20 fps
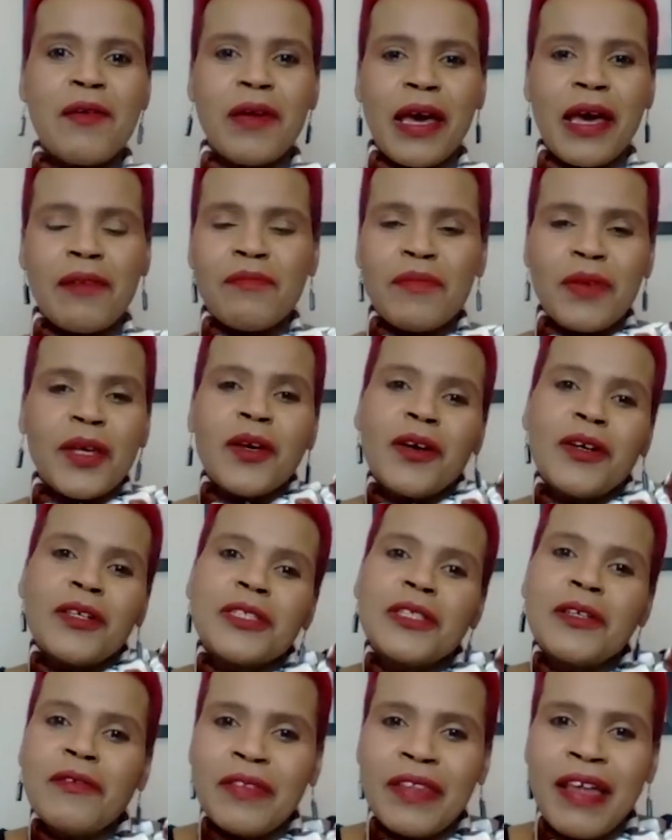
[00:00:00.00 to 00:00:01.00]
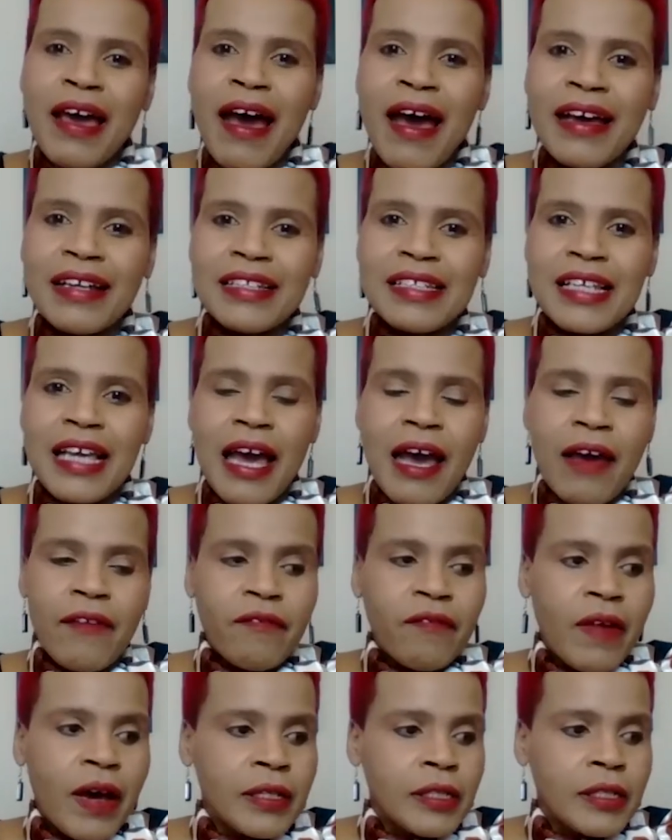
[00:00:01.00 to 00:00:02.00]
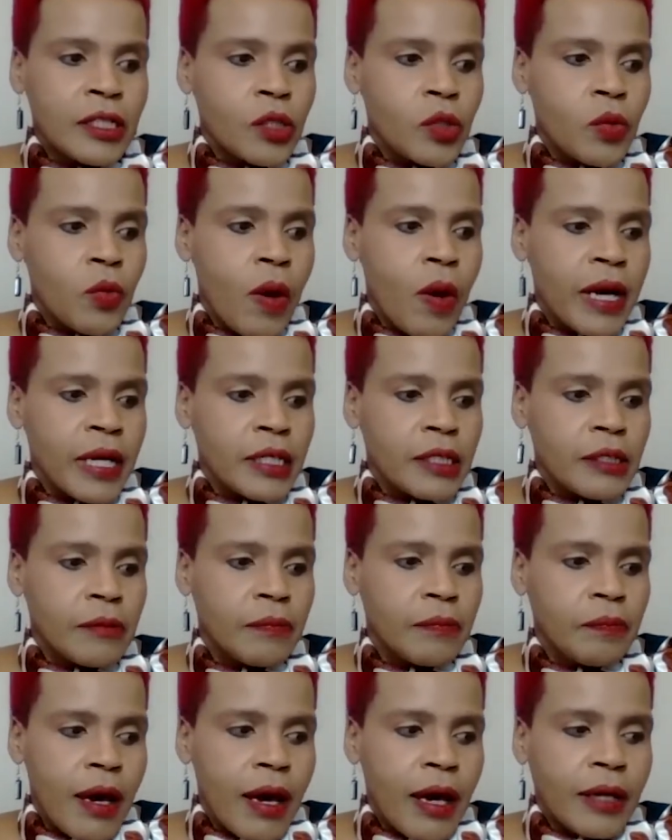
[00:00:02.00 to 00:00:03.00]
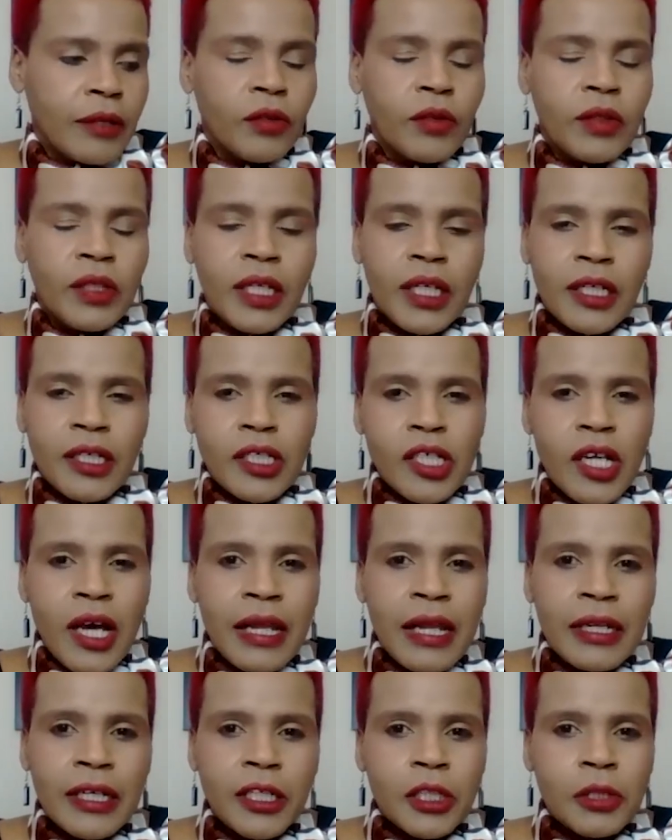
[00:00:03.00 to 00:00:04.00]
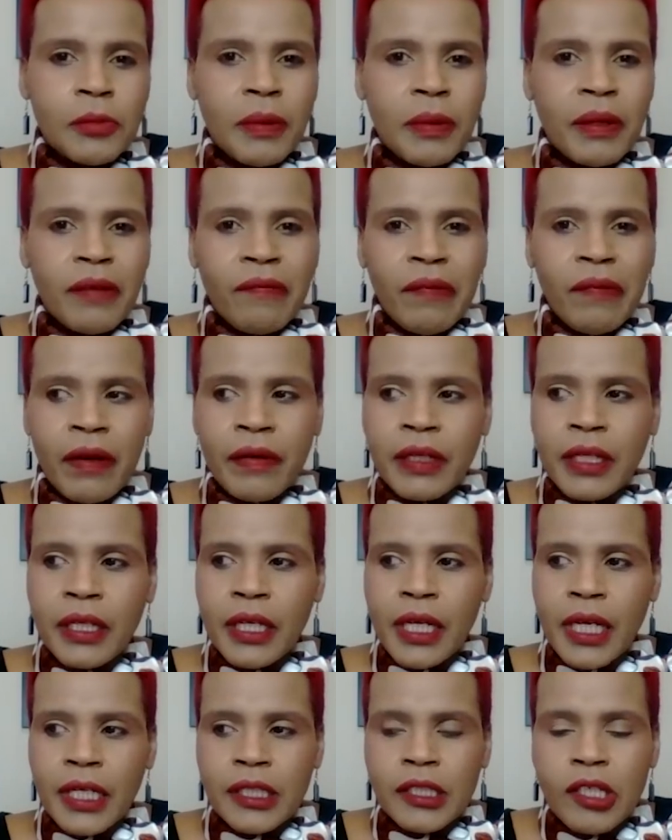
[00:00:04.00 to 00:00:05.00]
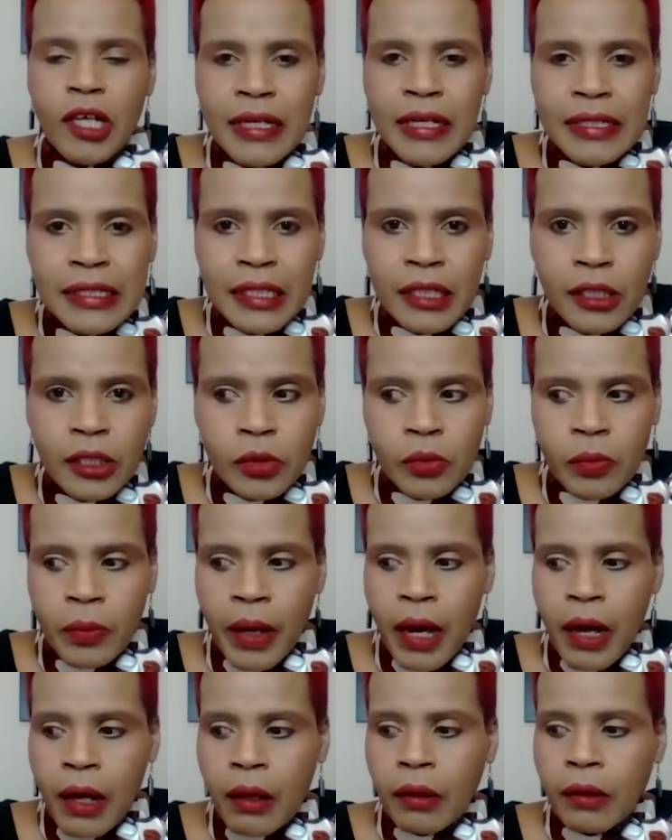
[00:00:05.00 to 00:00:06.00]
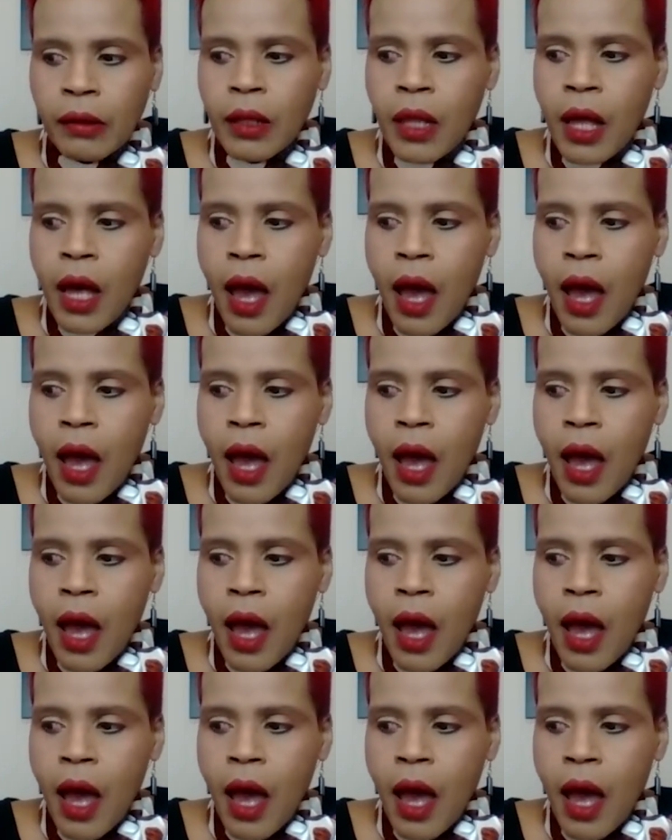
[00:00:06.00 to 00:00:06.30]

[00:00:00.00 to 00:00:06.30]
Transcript: And because of that, I find it quite a unique challenge, but very exciting as well.